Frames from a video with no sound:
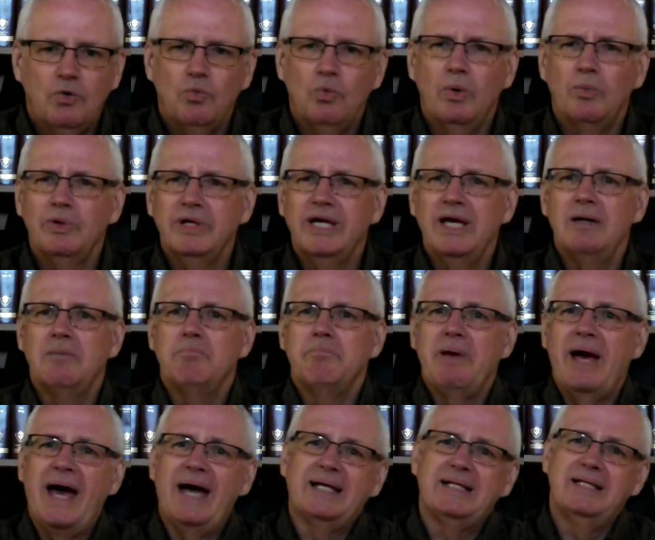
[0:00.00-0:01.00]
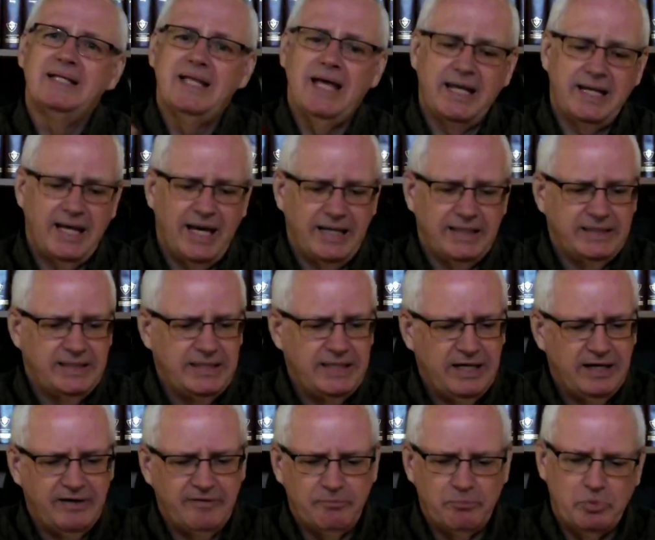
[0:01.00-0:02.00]
when we get back to that
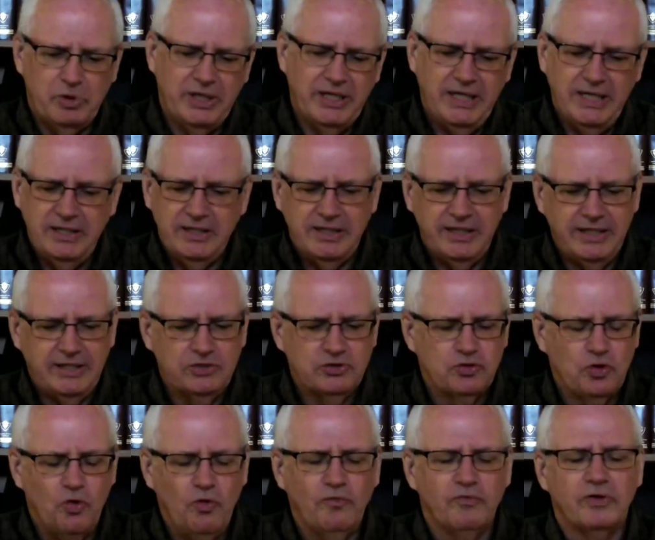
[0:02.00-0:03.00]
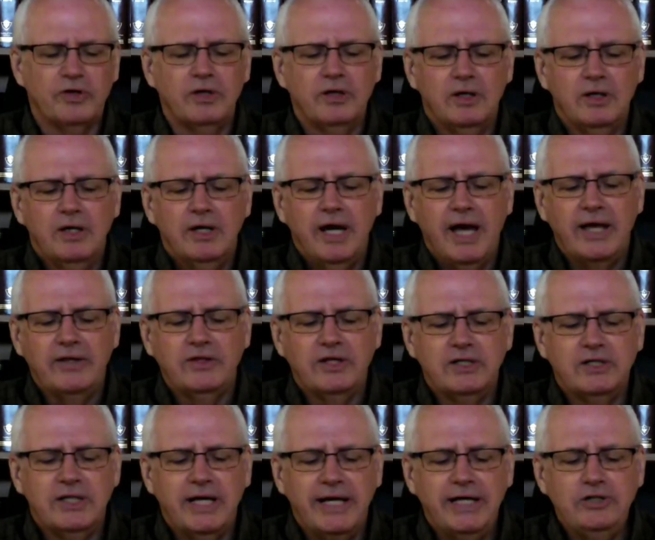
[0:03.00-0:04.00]
idea of bringing things over and
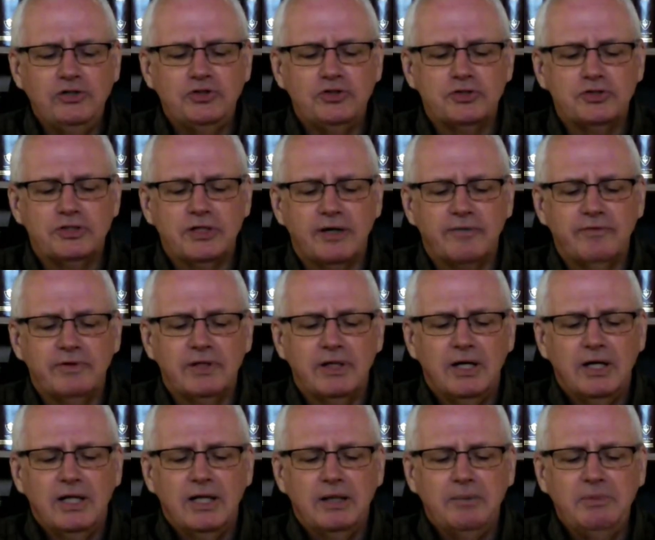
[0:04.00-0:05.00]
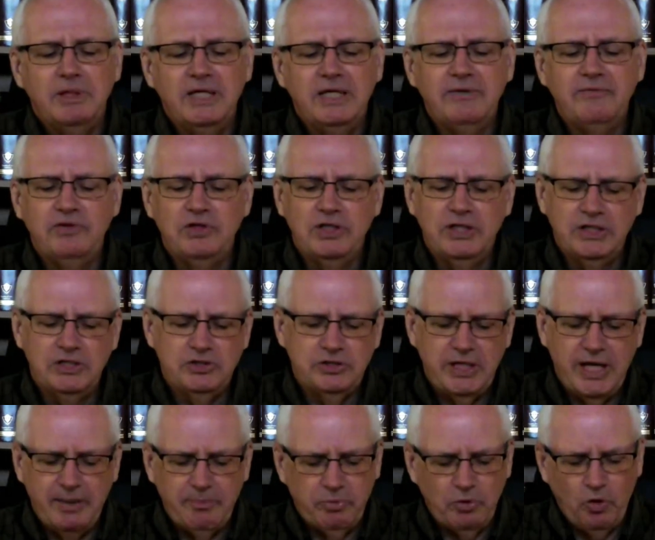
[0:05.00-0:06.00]
the dangers of it, let me give you an
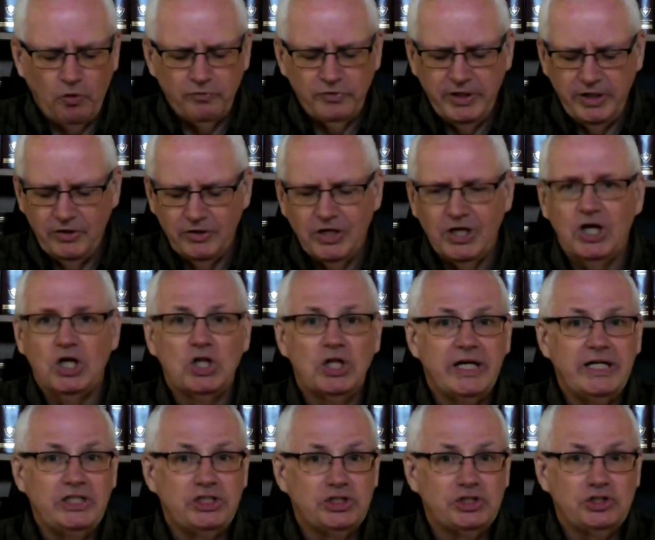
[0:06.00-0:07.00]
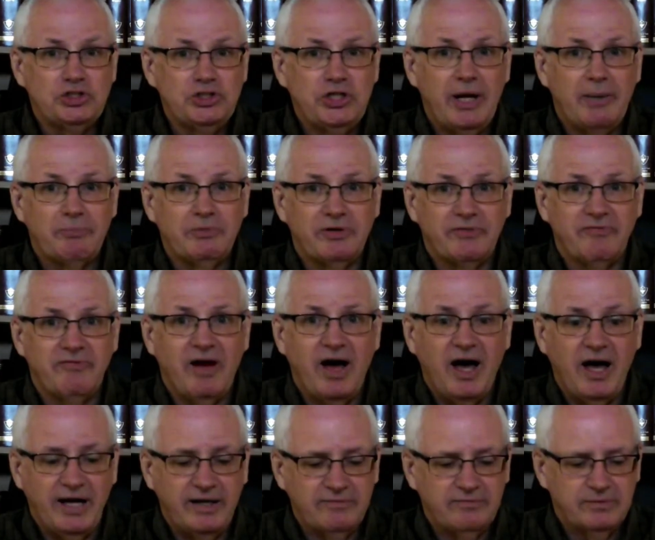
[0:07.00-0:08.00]
example over here in Galatians chapter
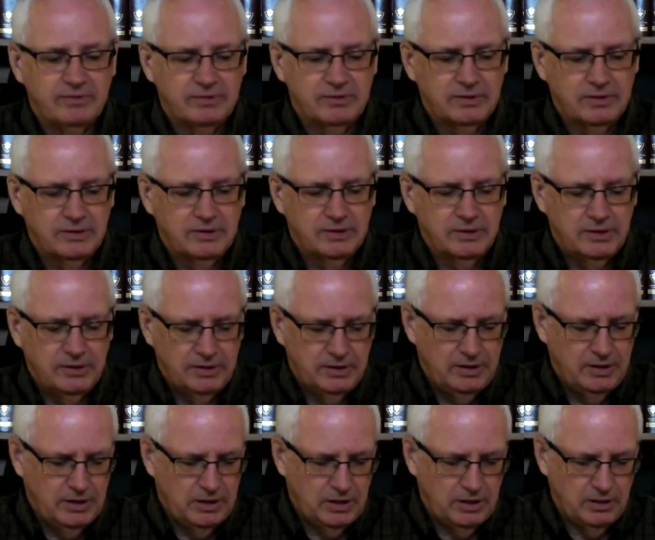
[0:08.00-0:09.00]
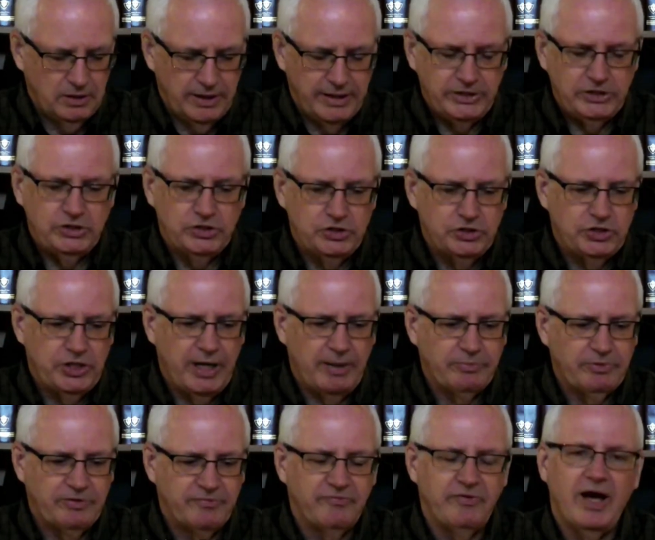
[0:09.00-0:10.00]
5. Galatians
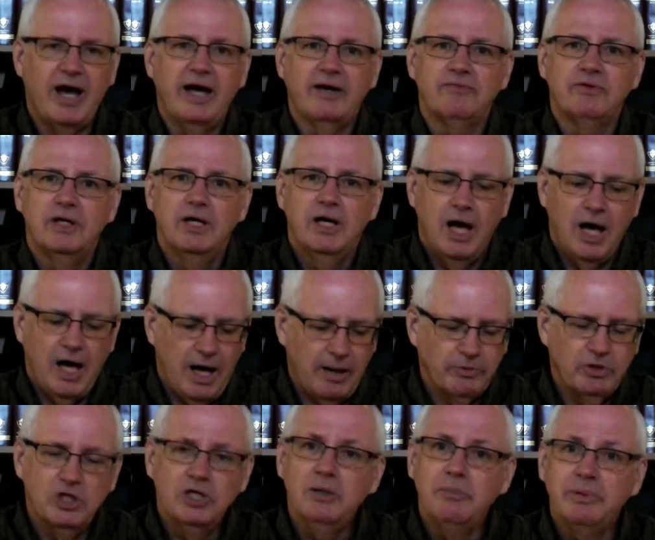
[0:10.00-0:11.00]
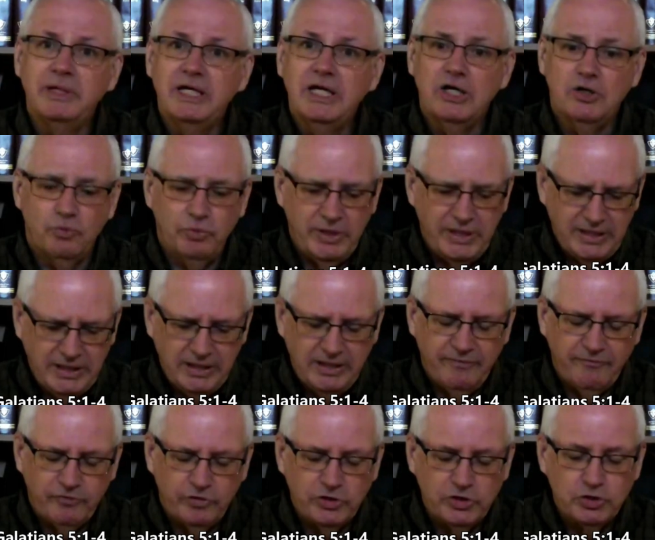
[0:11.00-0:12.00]
chapter 5. I'm going to begin reading
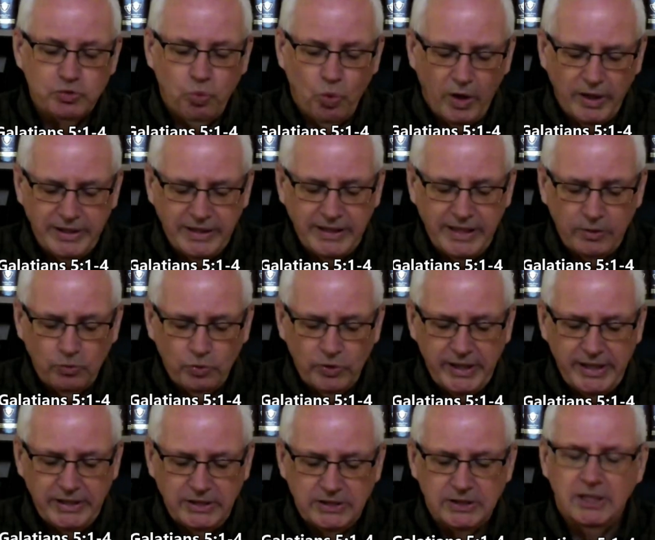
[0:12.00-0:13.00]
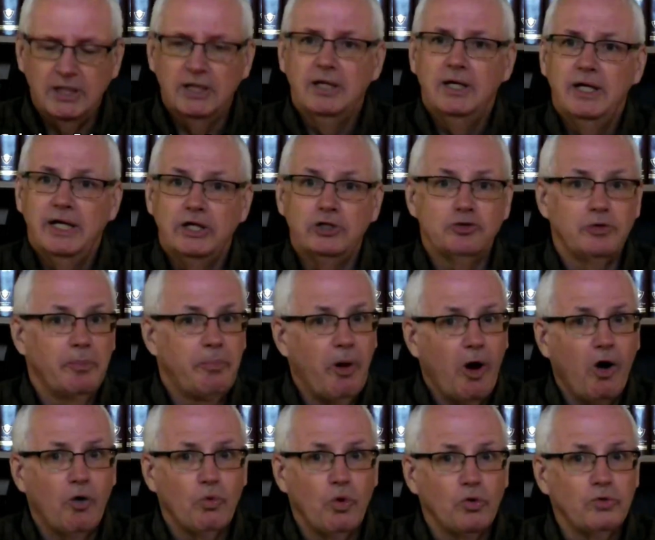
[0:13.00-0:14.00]
in verse 1, and it reads Here's what
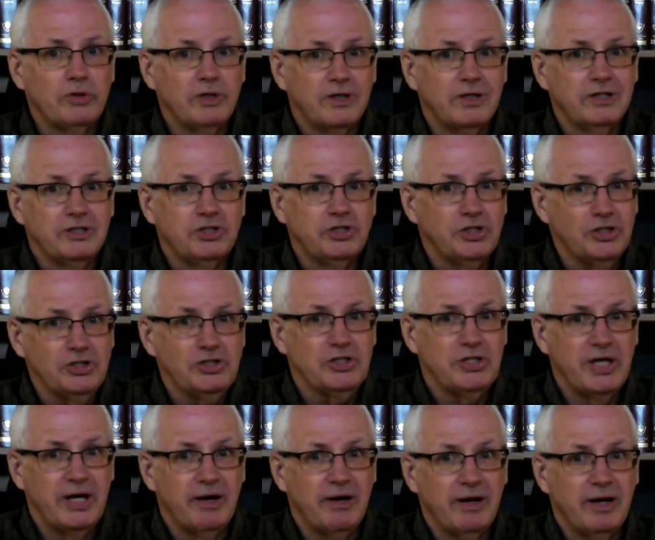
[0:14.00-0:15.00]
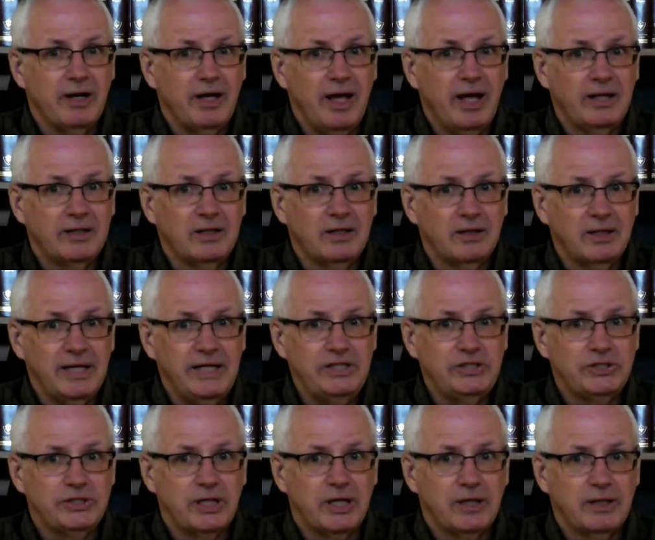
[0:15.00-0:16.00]
Paul wrote to the church there at
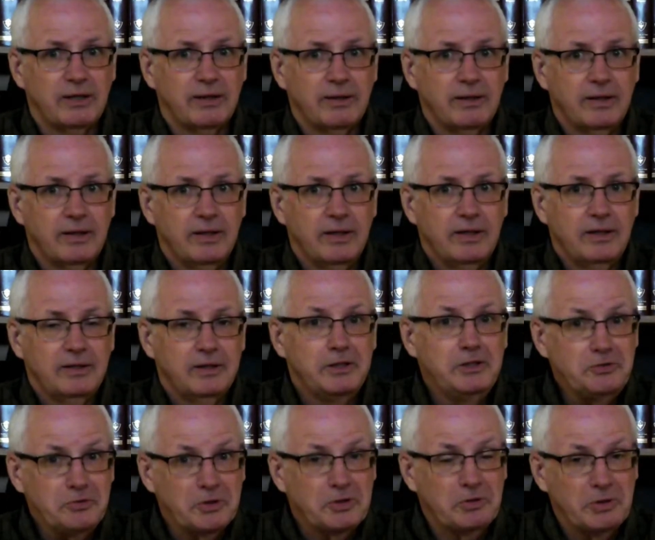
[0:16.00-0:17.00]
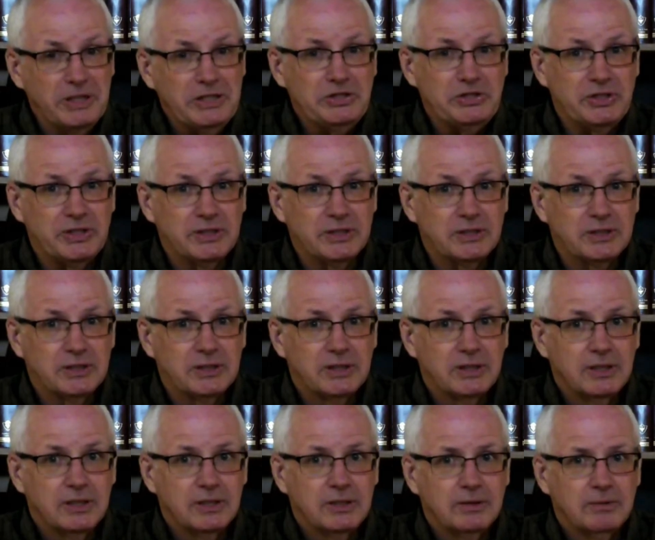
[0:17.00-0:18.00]
Galatia. These were Christians.
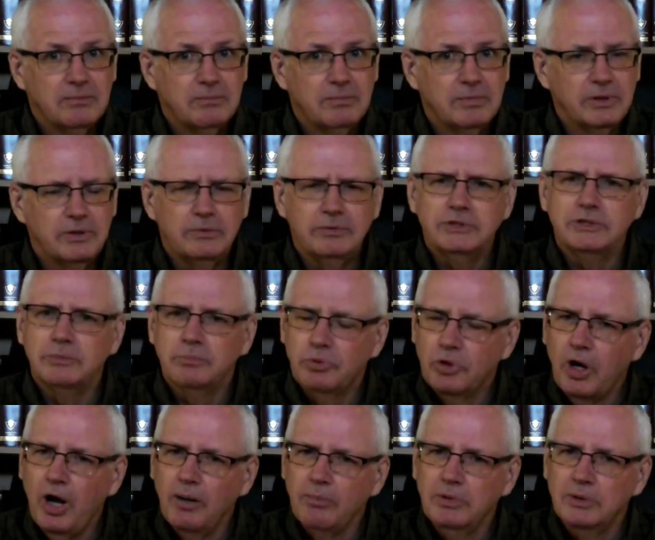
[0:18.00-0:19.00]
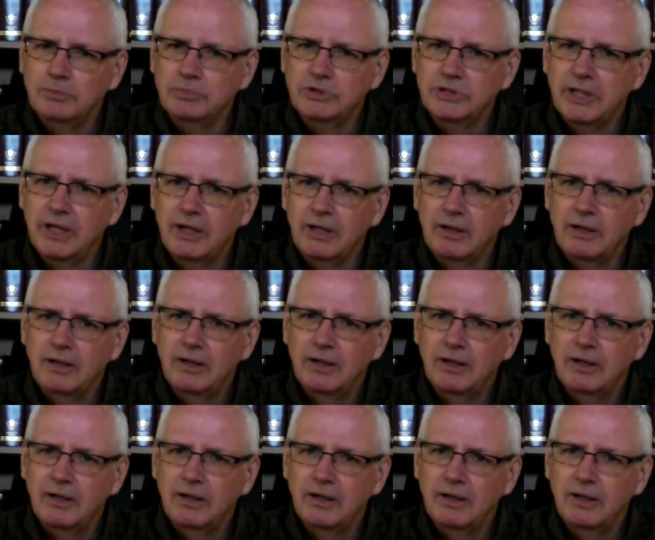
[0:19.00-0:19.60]
There were some problems there.